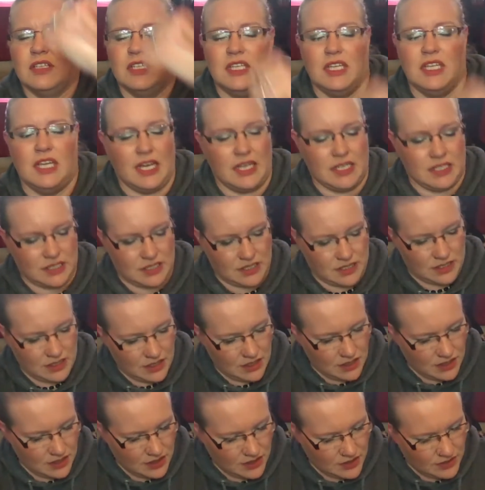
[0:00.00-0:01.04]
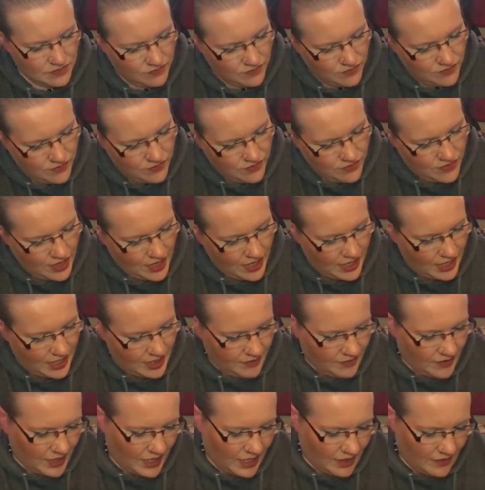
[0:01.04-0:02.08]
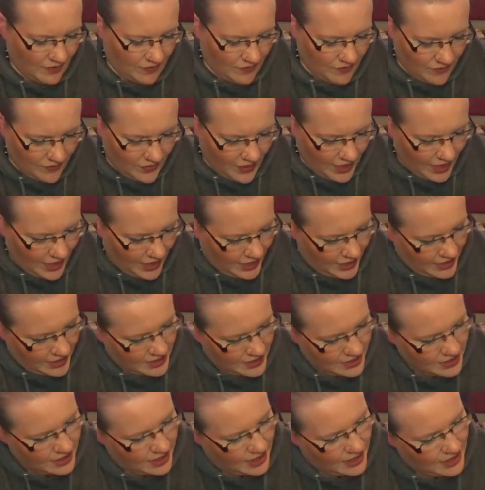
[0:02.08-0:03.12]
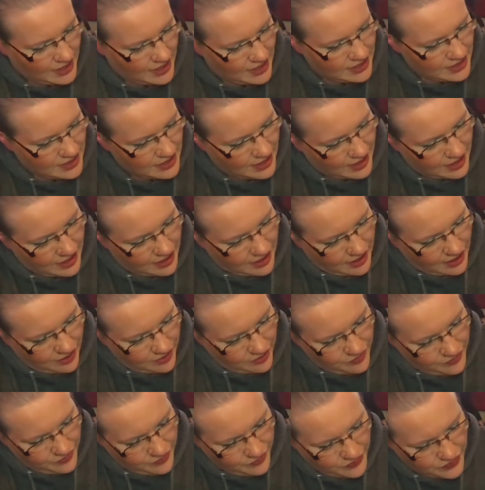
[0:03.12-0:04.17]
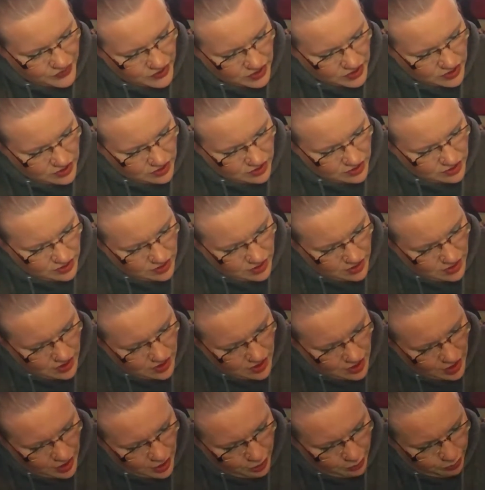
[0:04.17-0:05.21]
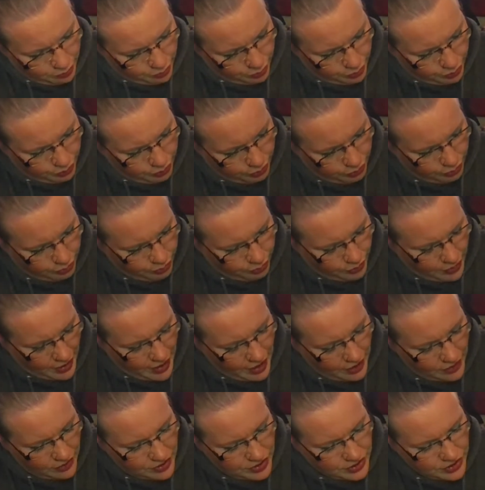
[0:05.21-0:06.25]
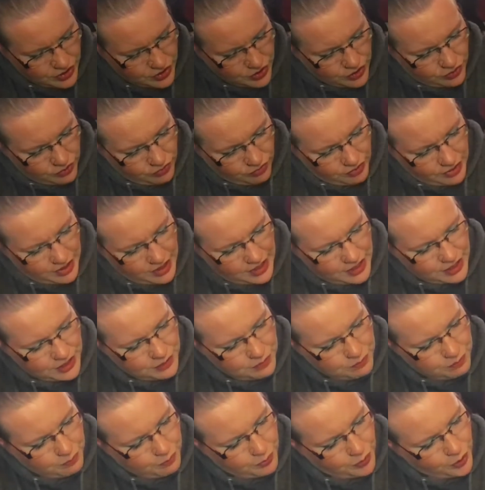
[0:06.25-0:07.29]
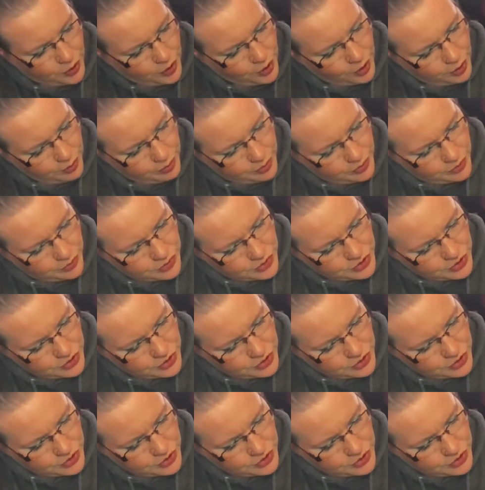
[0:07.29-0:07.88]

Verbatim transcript: yes. Very, very, very excited. It's like a, a brownish, greenish, purple